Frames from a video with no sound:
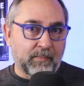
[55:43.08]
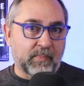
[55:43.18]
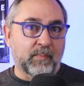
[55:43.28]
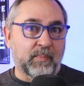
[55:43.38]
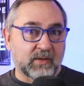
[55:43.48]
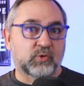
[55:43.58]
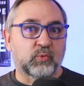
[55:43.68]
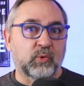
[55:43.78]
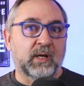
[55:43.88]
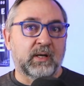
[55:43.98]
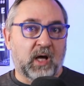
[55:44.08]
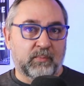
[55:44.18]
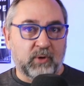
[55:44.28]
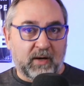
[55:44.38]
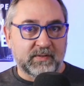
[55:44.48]
best run
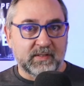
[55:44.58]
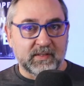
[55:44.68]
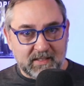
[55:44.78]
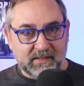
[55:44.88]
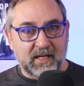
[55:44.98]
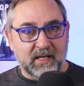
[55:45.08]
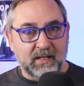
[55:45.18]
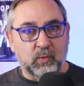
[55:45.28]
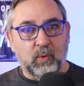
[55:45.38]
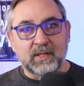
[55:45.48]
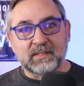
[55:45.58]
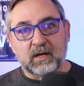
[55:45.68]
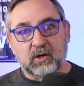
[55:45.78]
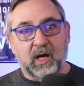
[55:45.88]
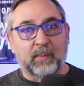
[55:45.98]
nonprofits in that state, the ones that
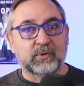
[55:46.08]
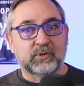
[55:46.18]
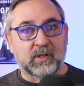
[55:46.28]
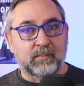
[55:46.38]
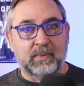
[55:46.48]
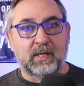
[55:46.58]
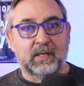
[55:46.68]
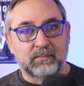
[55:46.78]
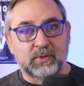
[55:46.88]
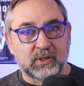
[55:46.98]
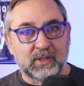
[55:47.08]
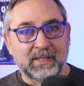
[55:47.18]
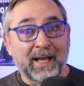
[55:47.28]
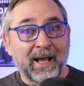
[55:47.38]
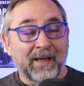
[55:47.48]
are accomplishing the mission,
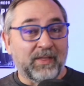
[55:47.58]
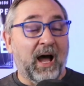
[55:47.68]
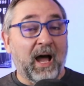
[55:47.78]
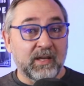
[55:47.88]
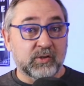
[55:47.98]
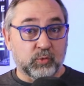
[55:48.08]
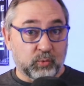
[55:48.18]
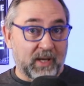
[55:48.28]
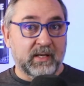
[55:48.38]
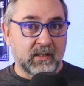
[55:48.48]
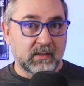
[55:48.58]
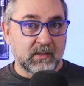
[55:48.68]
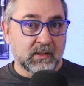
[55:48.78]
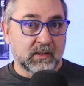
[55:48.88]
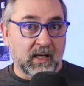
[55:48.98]
the highest rated
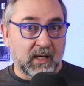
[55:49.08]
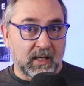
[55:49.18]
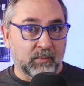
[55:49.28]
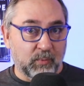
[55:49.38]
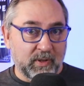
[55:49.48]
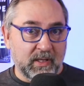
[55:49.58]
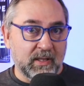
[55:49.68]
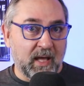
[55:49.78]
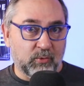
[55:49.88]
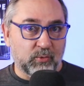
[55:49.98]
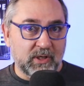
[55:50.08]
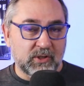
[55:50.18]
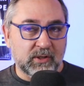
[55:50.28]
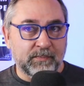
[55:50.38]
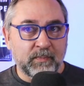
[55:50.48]
within that
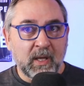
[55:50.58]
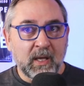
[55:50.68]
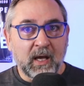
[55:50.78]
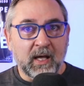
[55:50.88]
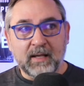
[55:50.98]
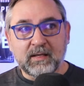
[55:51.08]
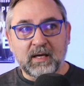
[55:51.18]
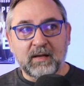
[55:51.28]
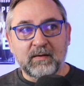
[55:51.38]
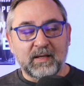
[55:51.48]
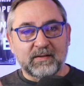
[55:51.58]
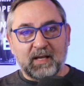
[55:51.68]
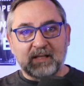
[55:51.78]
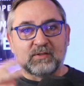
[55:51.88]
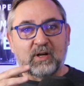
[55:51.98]
region, and
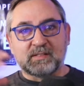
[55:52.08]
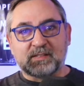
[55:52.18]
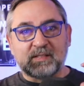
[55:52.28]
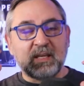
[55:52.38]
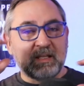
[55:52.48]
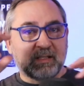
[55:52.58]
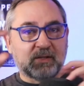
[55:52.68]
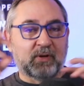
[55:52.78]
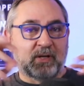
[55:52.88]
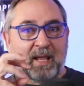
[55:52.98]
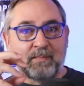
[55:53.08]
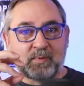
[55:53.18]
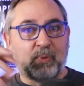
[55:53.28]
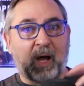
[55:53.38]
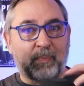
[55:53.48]
I start seeing different names
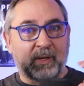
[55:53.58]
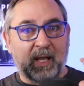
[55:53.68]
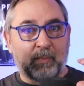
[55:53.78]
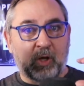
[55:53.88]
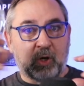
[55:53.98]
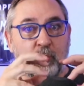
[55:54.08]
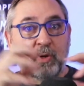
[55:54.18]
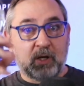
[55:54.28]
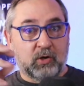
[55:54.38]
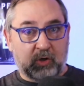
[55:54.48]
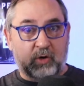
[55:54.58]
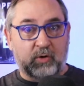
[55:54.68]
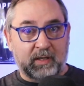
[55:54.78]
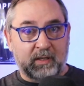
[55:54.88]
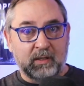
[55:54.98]
popping up on a
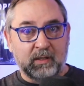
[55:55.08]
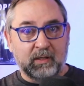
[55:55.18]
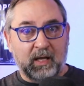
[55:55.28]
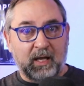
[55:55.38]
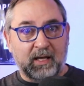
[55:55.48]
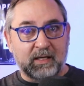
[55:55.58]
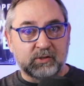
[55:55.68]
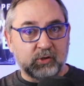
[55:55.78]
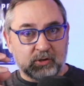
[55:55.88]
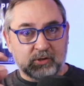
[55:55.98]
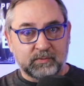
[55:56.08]
reoccurring search,